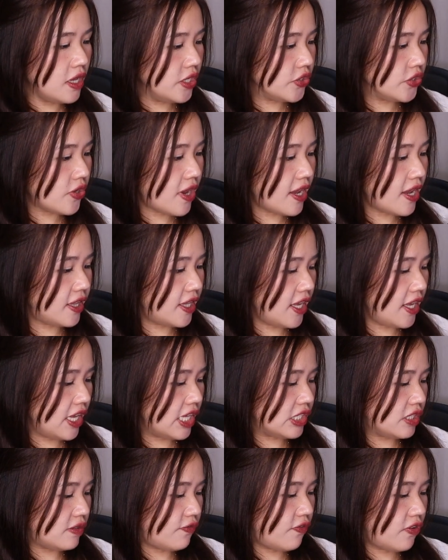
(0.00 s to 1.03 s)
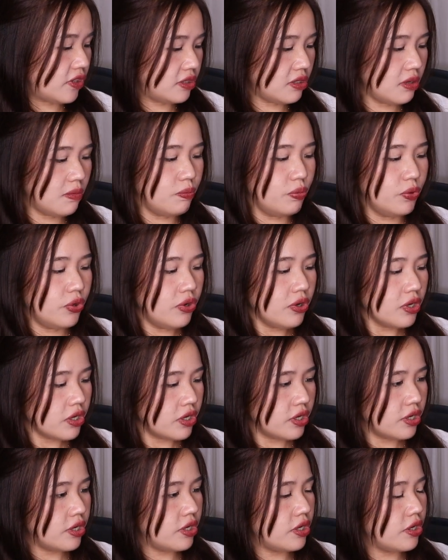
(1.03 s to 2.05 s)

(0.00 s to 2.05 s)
So I think it's photo book.